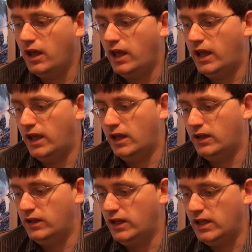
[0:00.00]

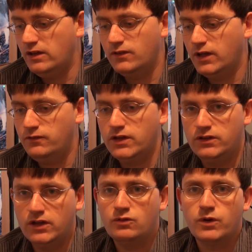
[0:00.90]
And even if you
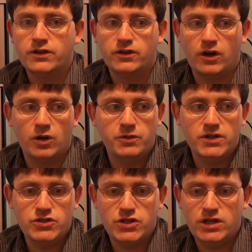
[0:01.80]
did rent an
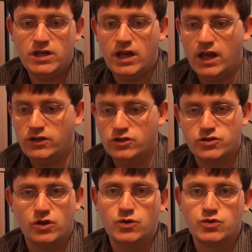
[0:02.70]
RPG and you
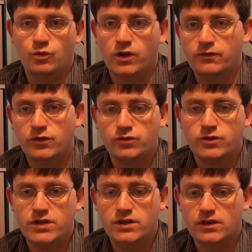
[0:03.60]
chose one of the 3